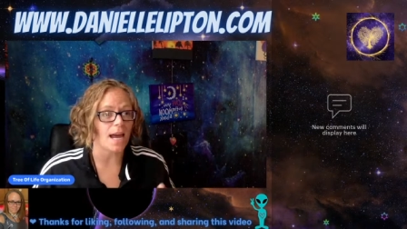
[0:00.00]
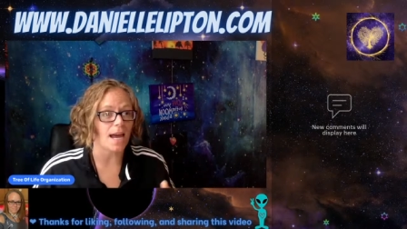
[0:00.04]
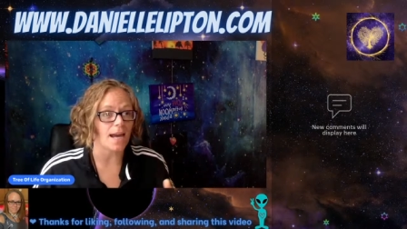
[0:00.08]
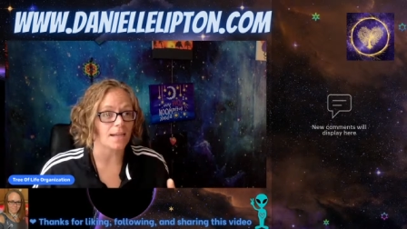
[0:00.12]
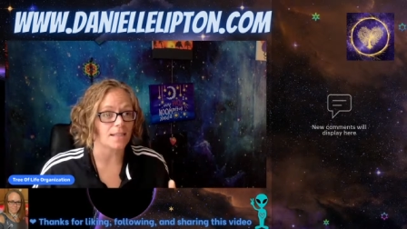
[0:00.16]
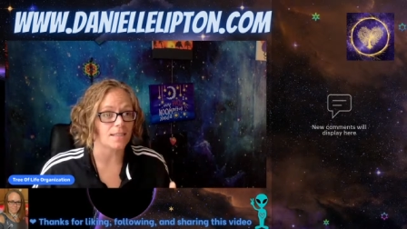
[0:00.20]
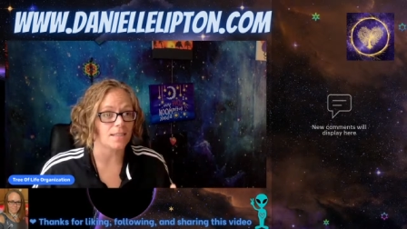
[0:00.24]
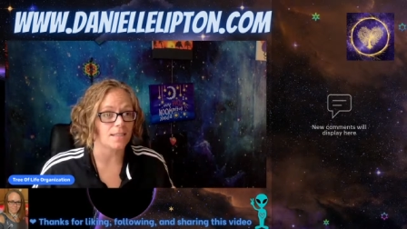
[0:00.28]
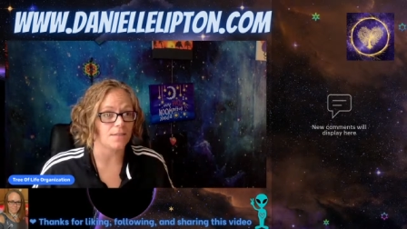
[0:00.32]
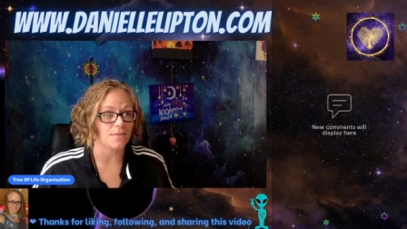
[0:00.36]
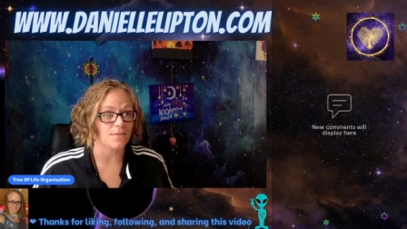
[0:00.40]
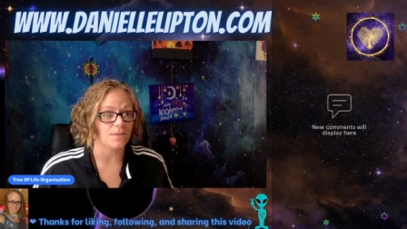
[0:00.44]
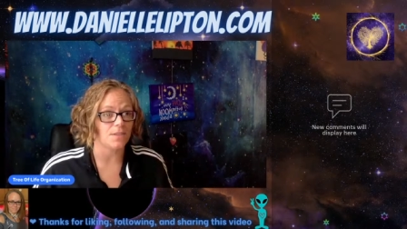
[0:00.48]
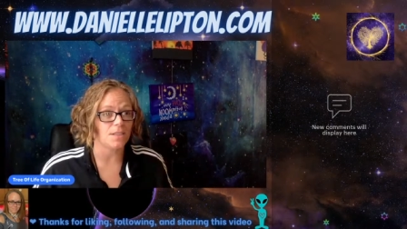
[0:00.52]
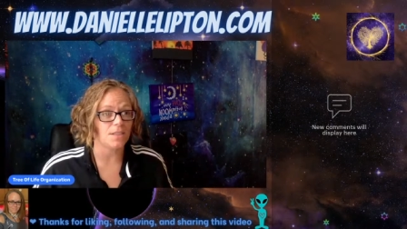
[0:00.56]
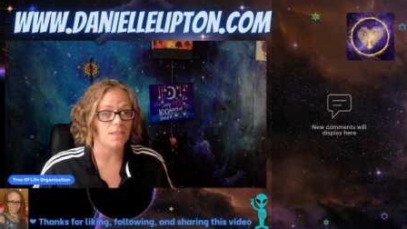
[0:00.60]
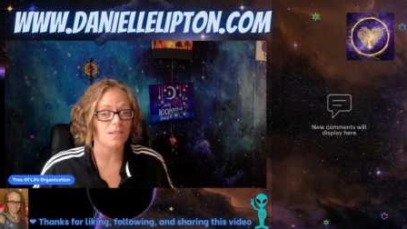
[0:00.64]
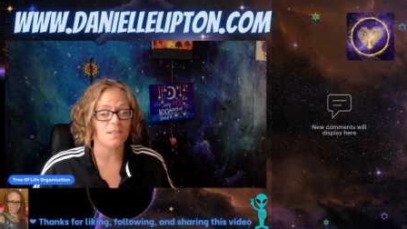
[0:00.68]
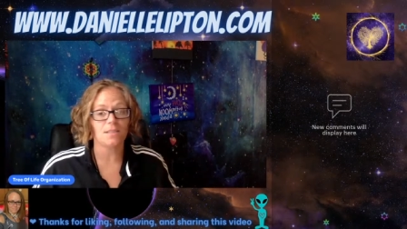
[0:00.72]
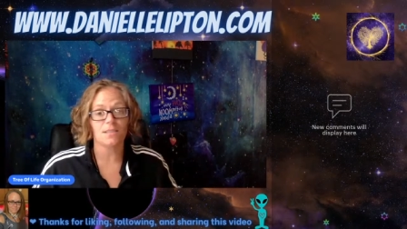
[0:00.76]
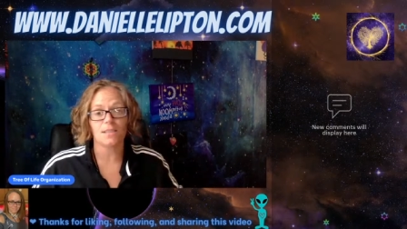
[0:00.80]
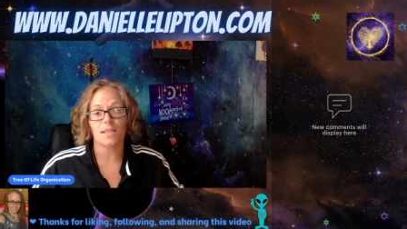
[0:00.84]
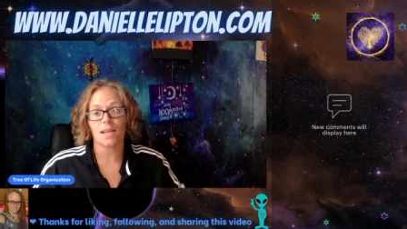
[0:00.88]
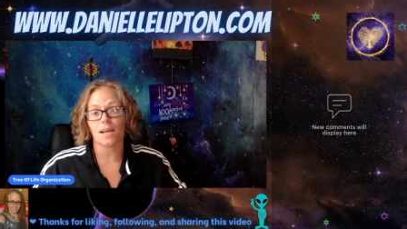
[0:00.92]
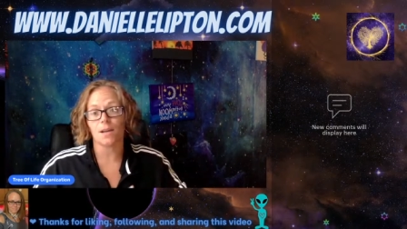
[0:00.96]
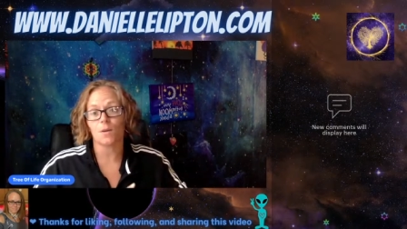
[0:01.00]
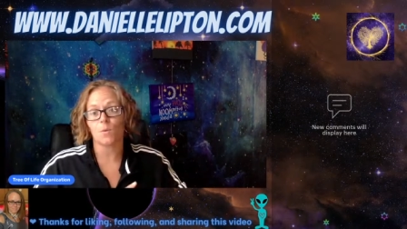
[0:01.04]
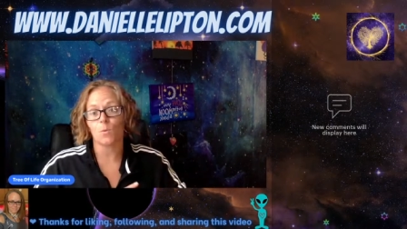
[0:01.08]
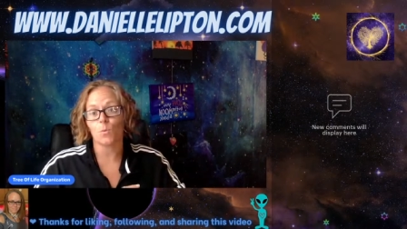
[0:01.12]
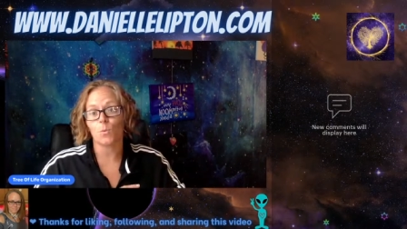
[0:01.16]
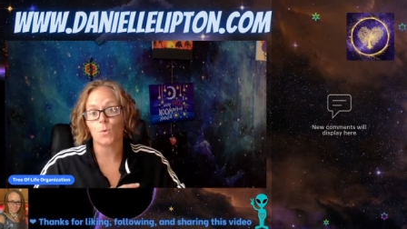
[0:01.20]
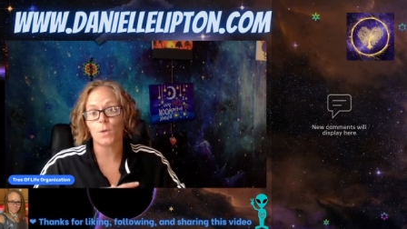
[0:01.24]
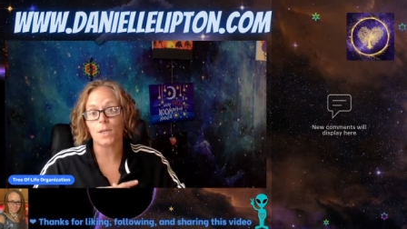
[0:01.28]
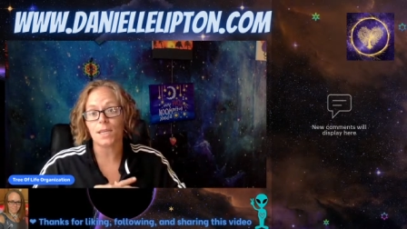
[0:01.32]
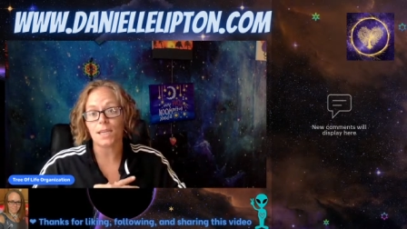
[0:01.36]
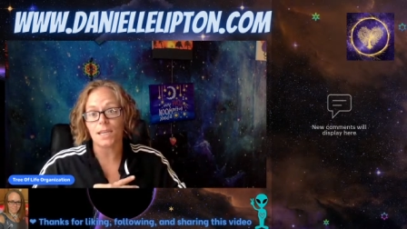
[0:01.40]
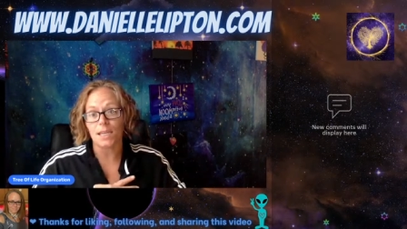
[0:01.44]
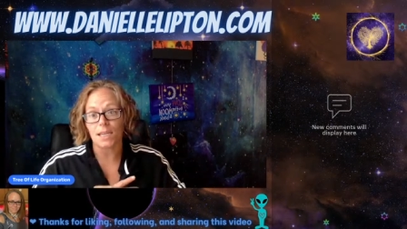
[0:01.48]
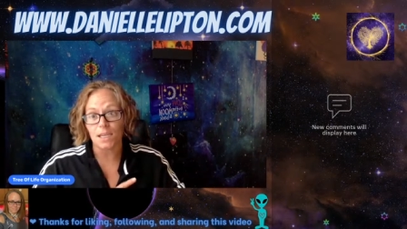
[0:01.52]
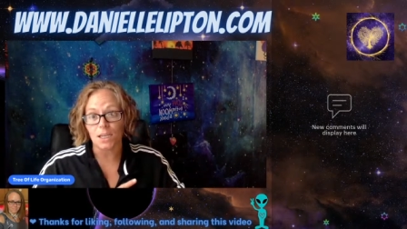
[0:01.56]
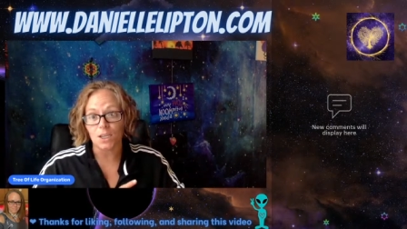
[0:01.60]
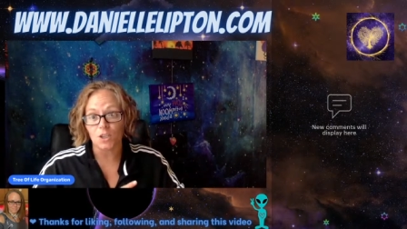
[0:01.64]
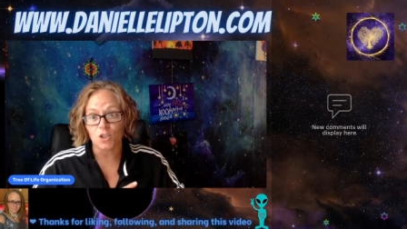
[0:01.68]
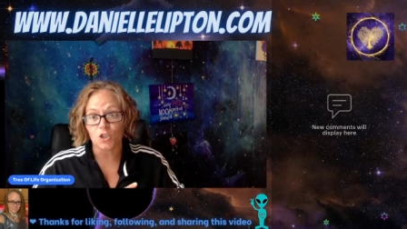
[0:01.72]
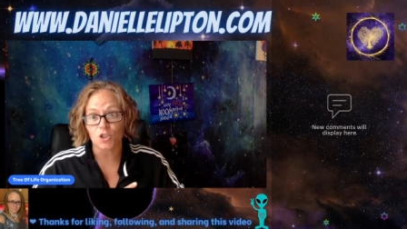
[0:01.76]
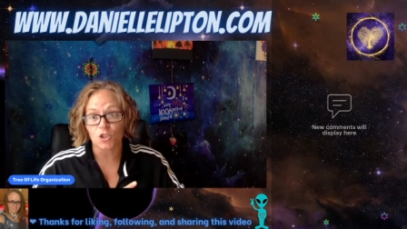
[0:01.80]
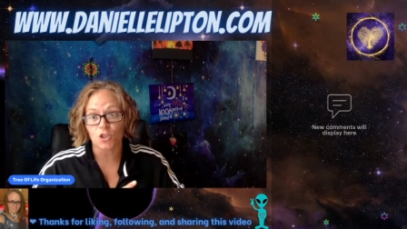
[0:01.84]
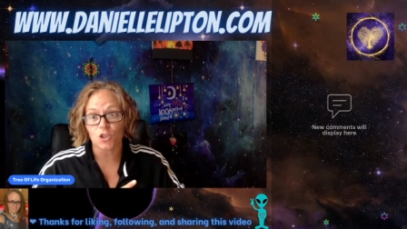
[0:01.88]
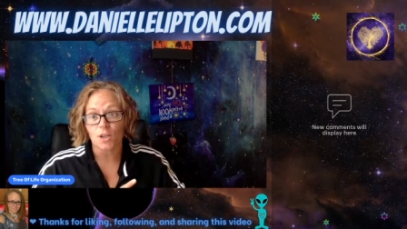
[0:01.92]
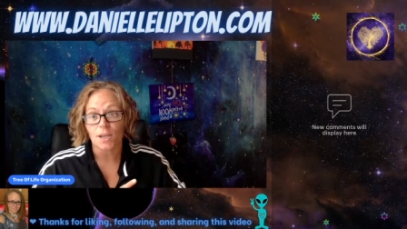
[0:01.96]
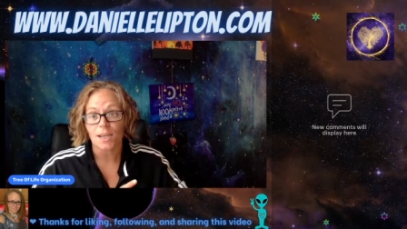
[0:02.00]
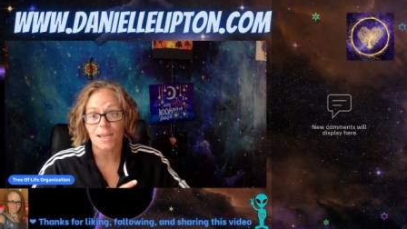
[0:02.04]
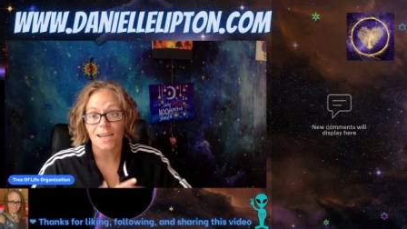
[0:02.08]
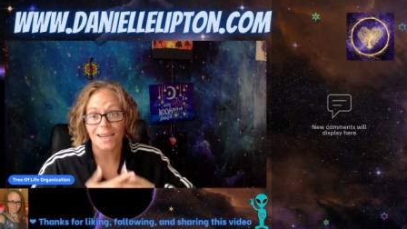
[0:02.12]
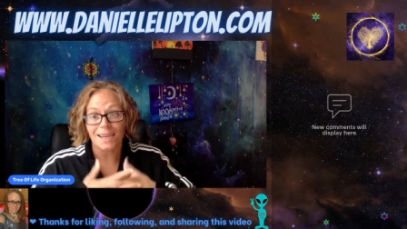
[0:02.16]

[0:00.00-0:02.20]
activities that we each